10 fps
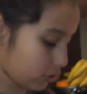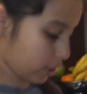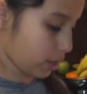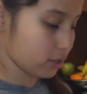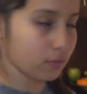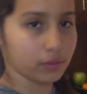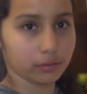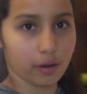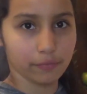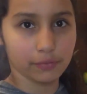you do that, you
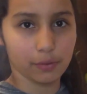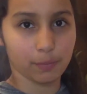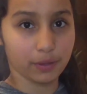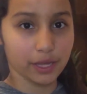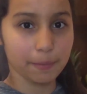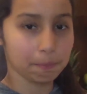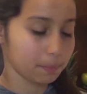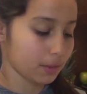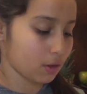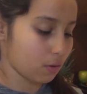want to grab a plate
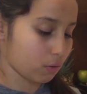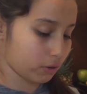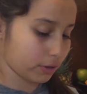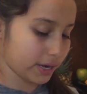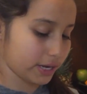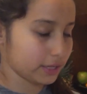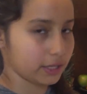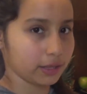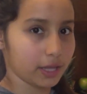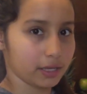or
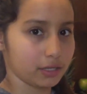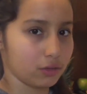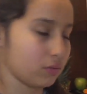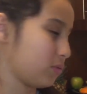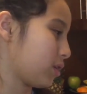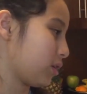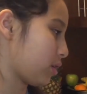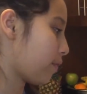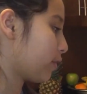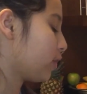anything that you
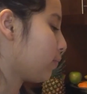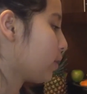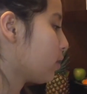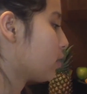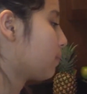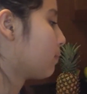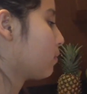can cover it with.